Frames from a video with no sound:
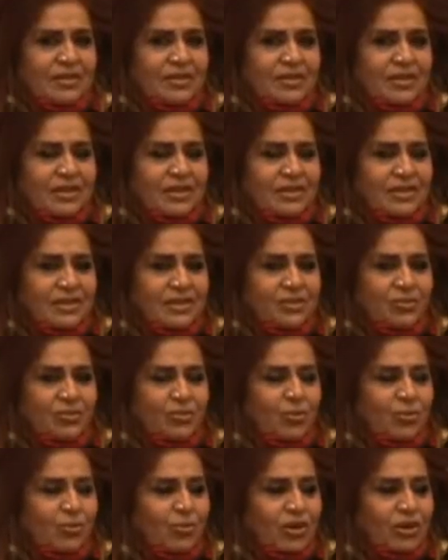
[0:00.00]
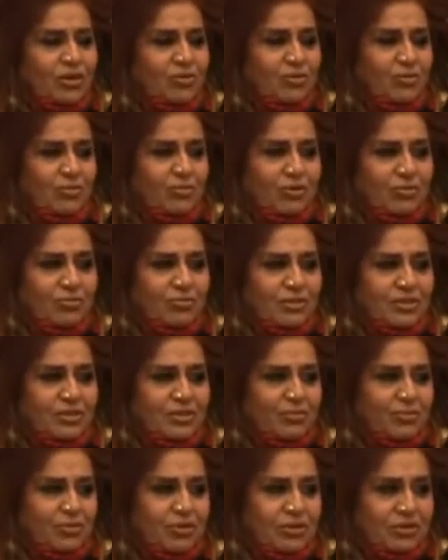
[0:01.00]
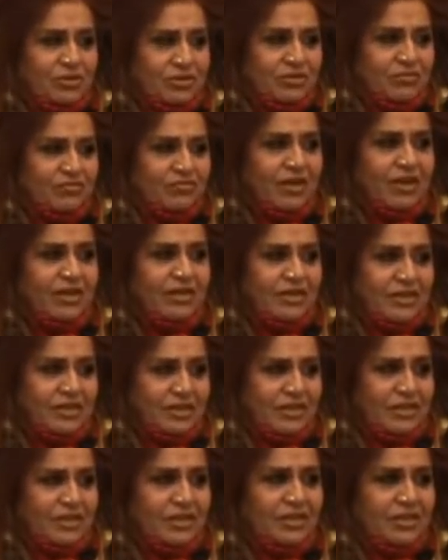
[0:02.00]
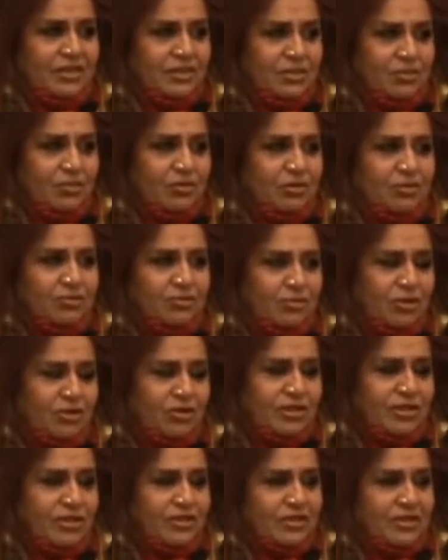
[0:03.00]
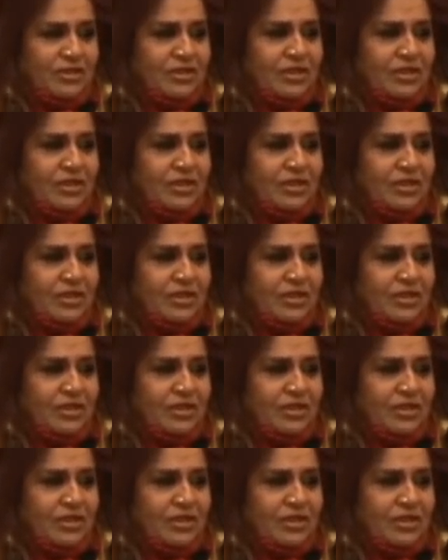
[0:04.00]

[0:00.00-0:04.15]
keen that the whole world know about me. They would finally know about the product